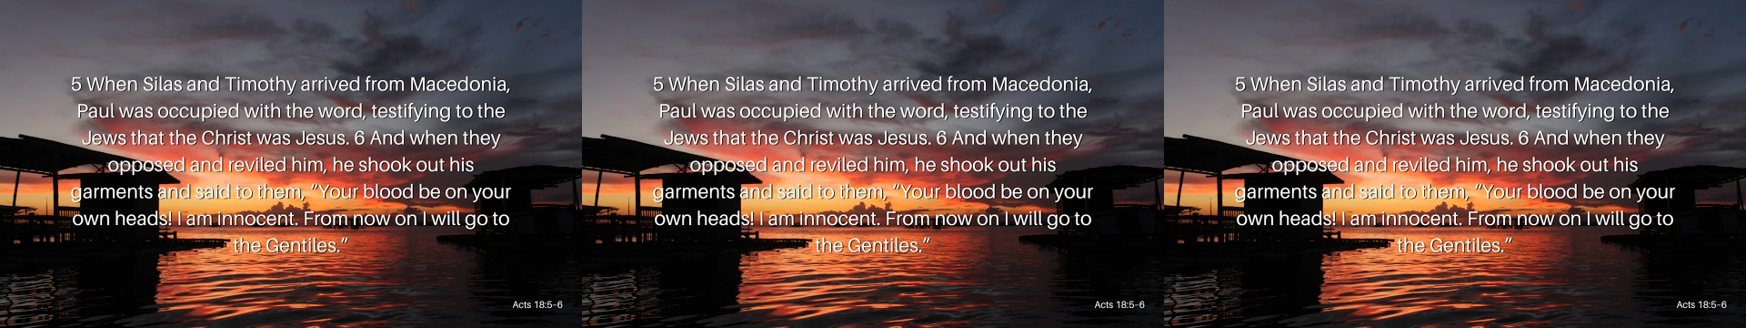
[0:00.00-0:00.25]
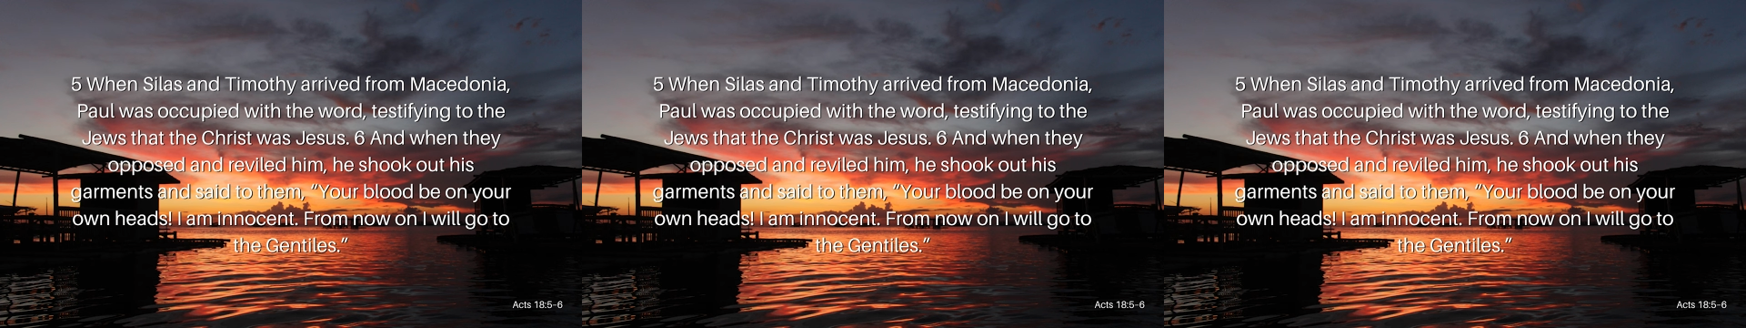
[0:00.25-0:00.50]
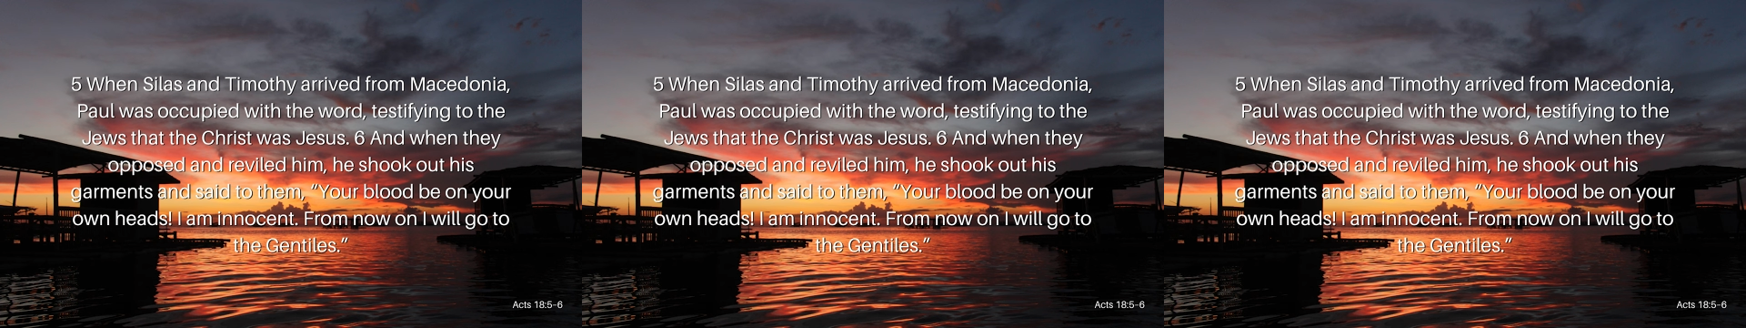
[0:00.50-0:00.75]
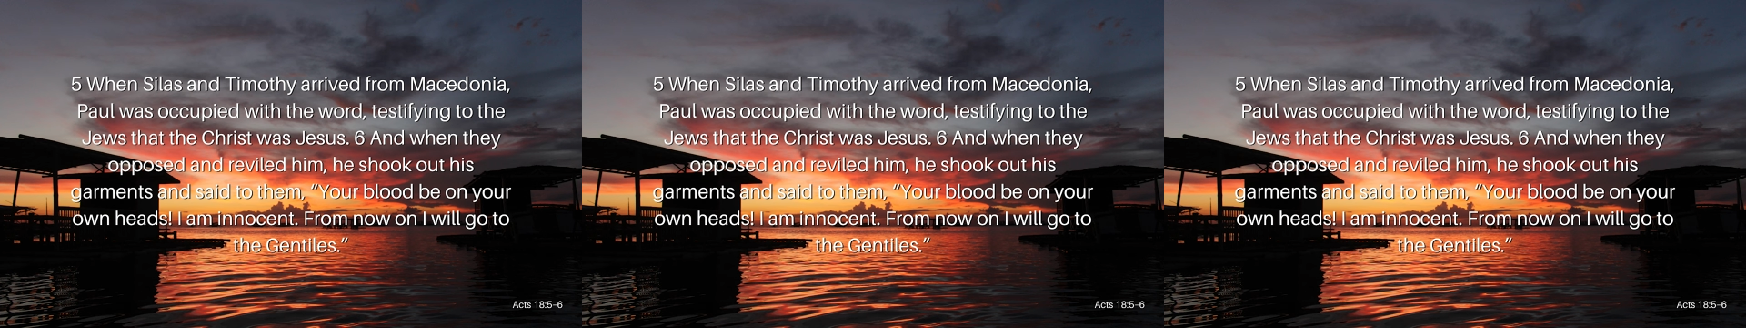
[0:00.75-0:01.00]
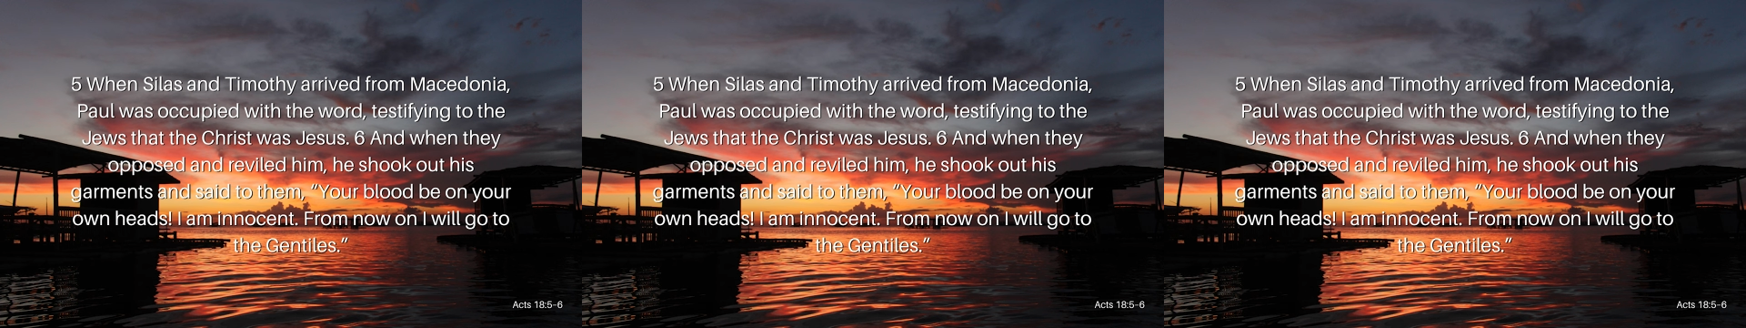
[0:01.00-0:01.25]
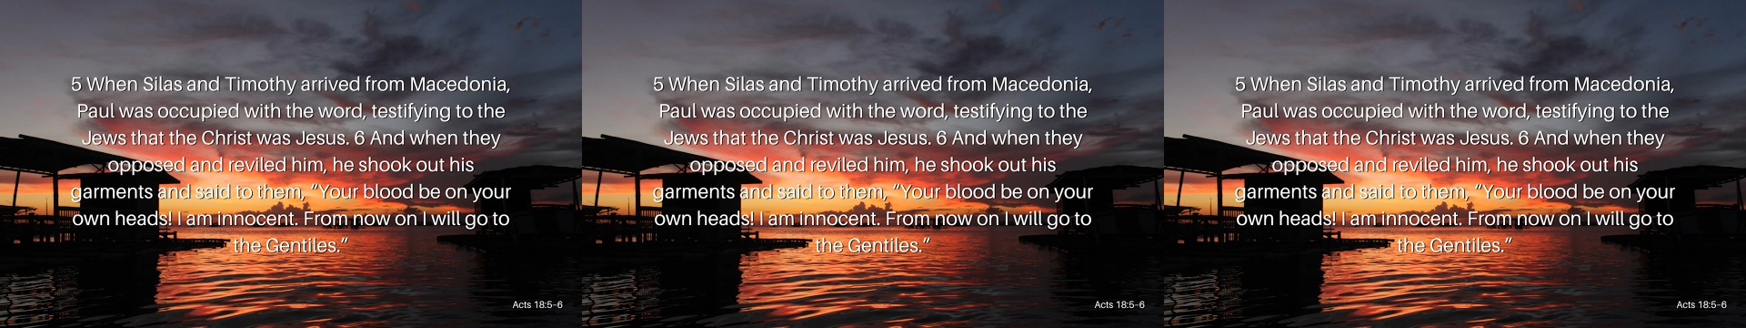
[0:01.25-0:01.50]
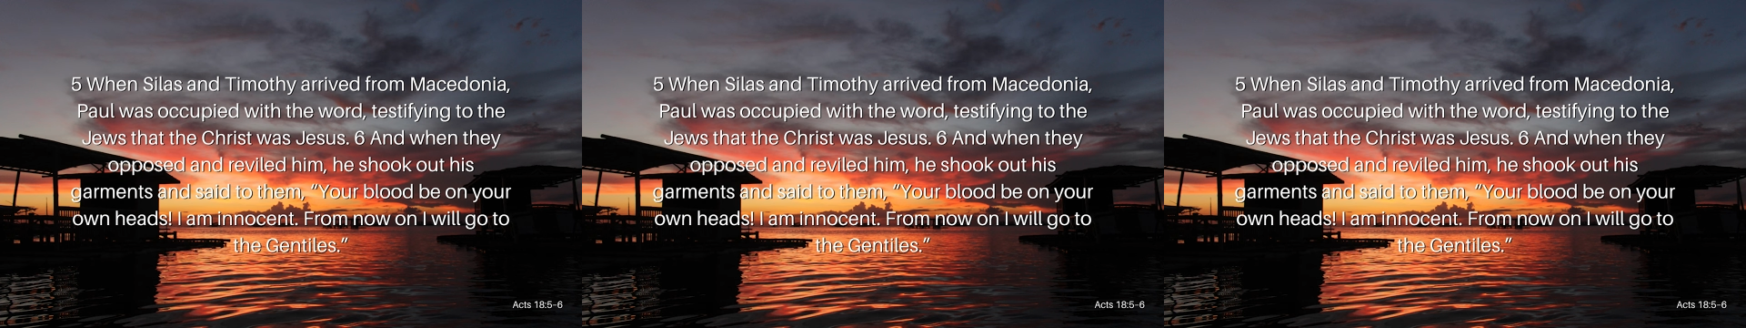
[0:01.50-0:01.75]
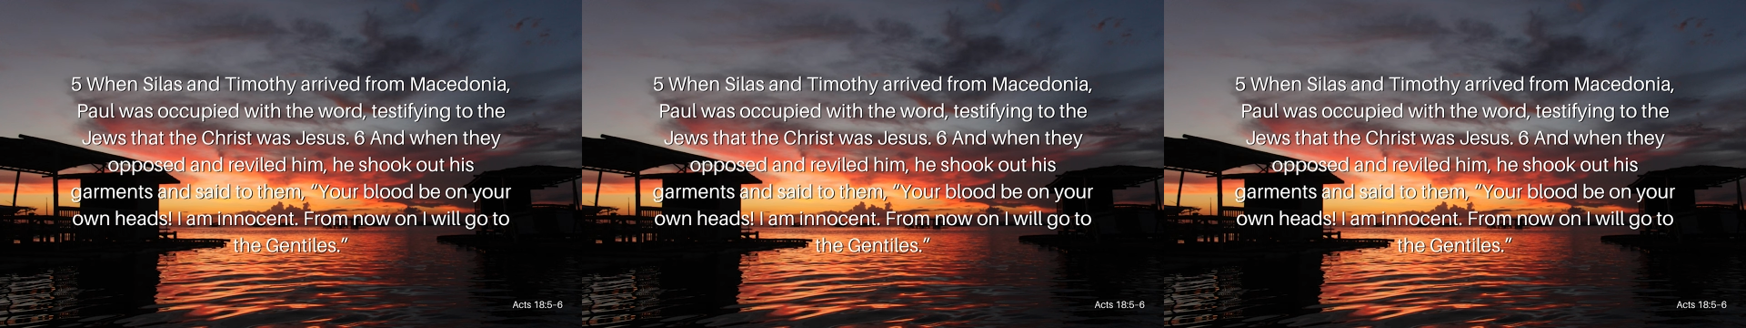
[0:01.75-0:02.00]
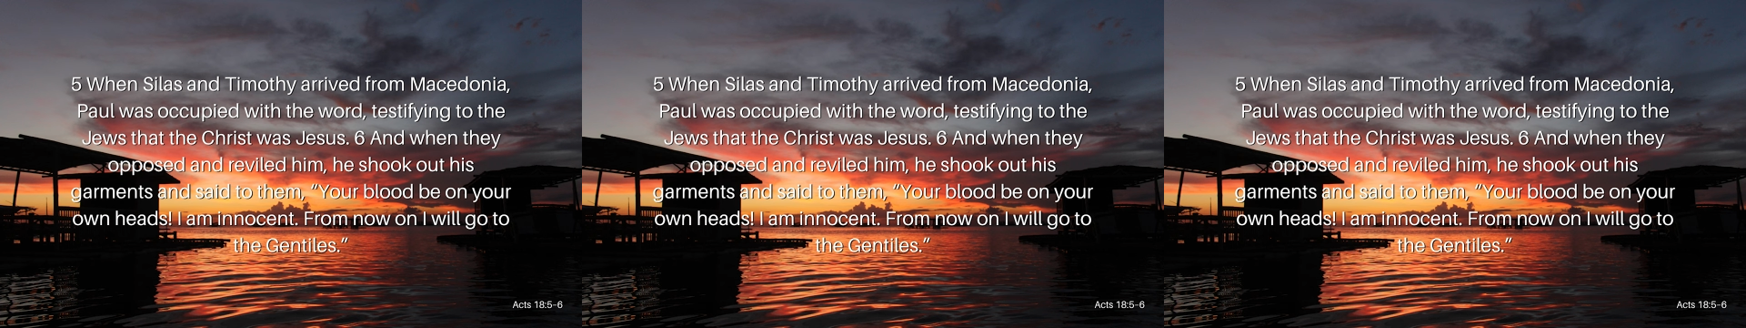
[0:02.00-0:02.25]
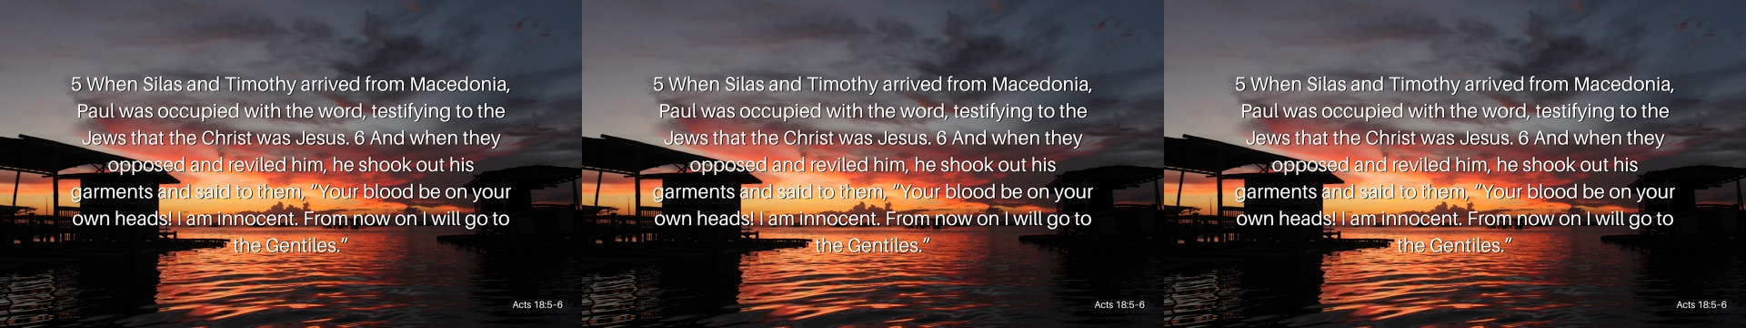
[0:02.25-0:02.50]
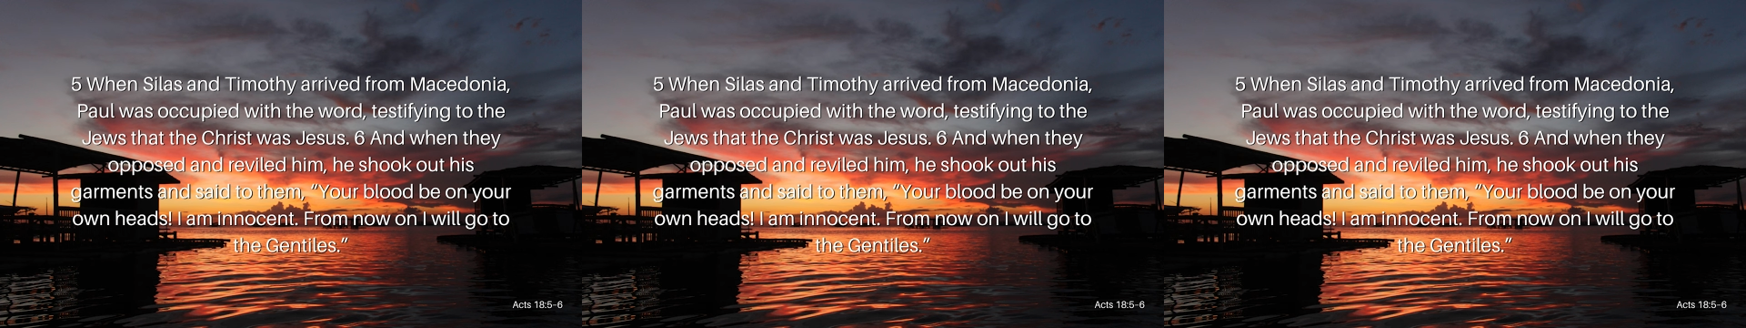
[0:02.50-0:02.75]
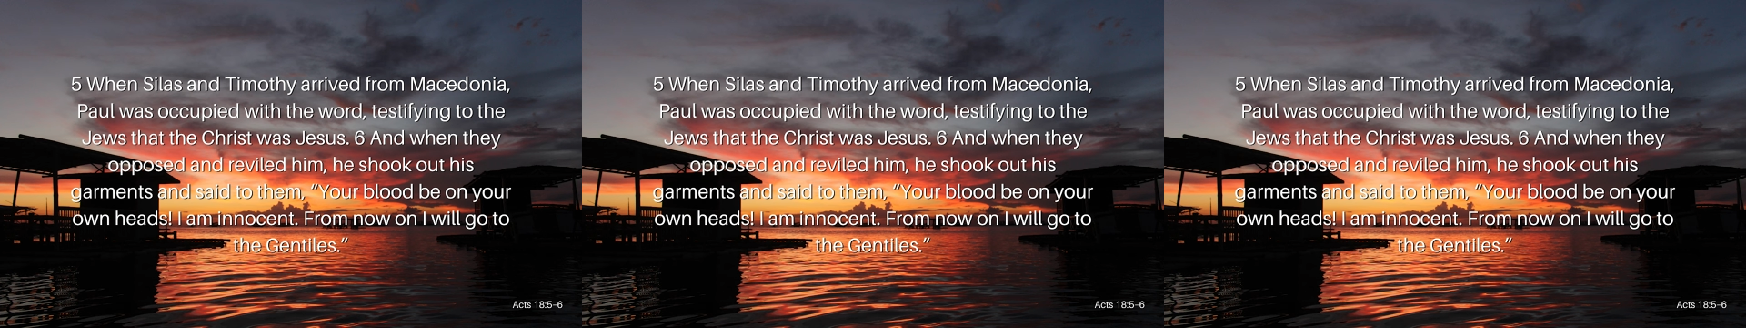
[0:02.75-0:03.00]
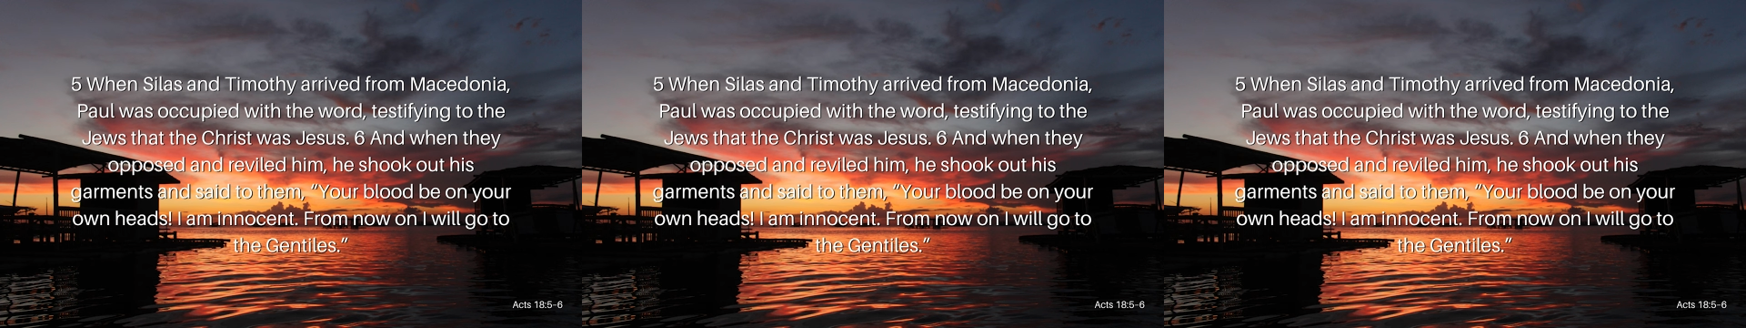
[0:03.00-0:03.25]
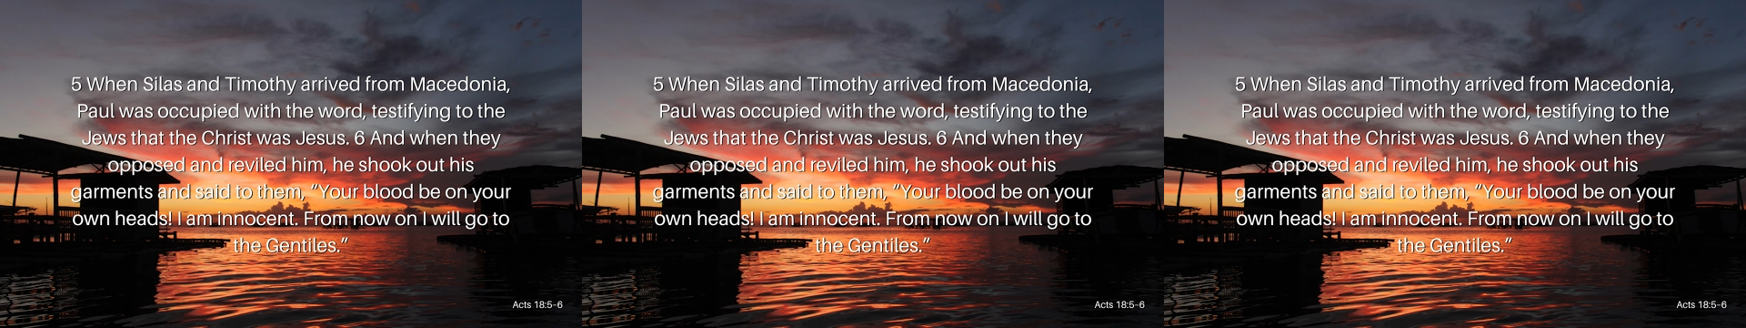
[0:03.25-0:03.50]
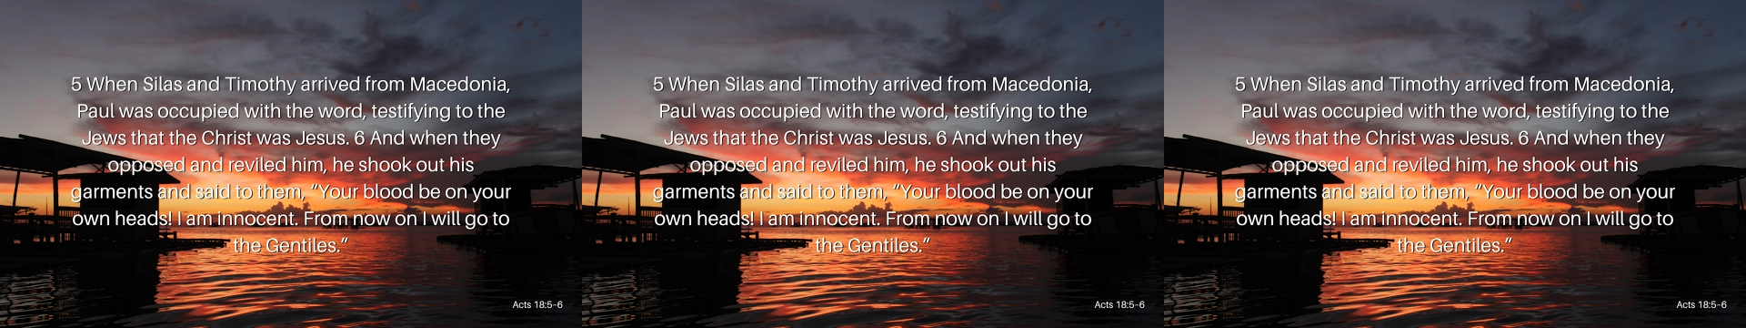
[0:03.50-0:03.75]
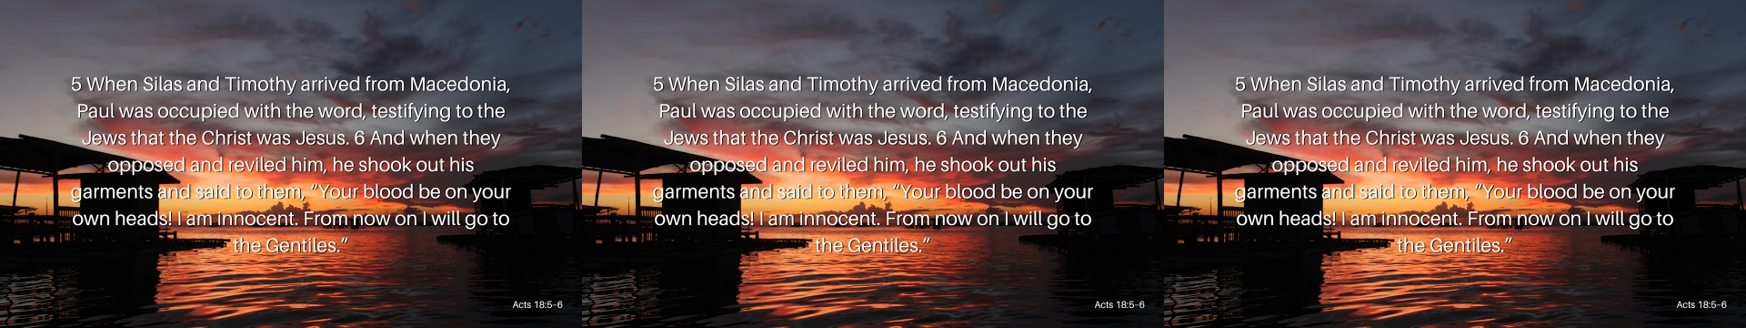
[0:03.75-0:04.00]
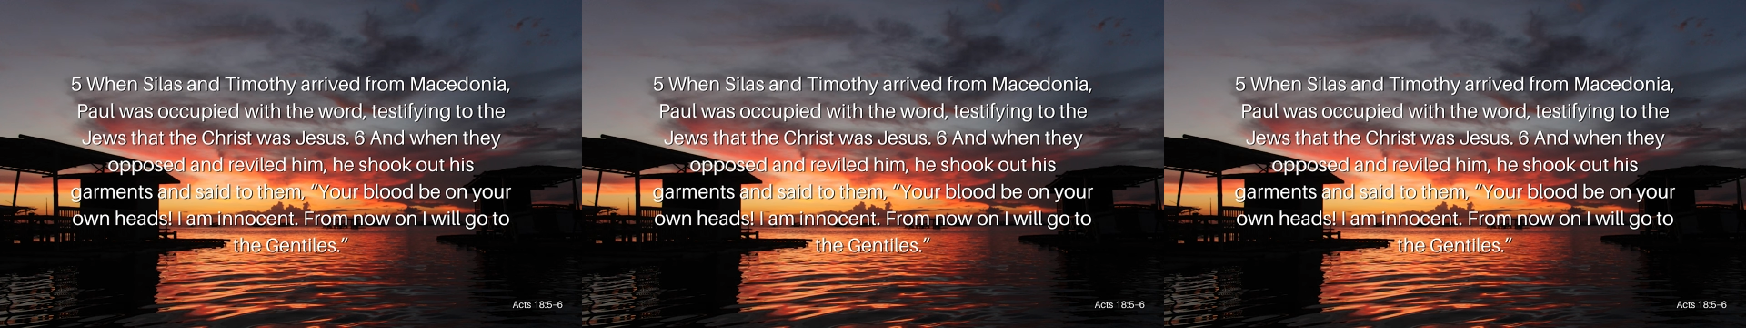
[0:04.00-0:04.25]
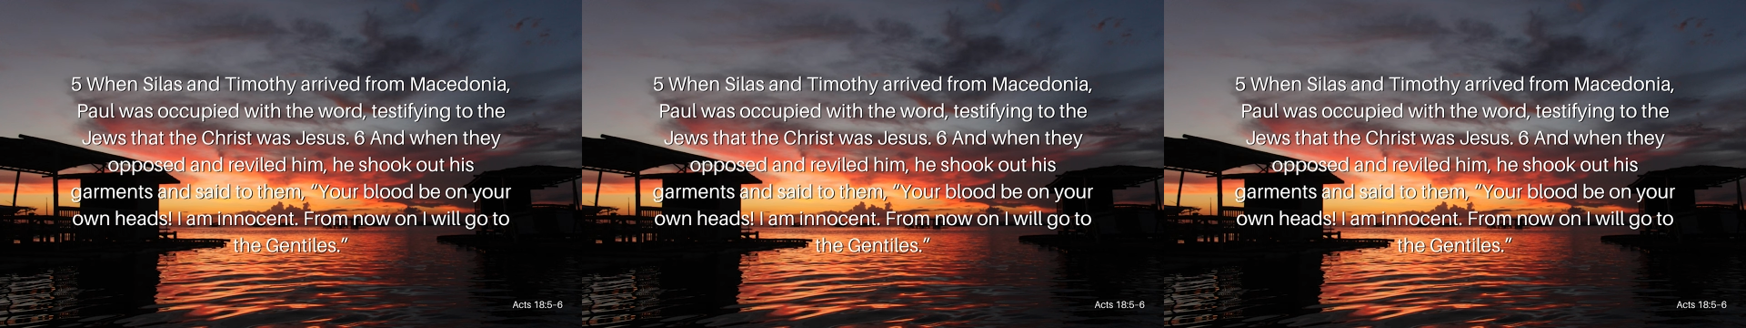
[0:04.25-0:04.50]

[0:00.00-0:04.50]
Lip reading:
[unreadable: no face in view]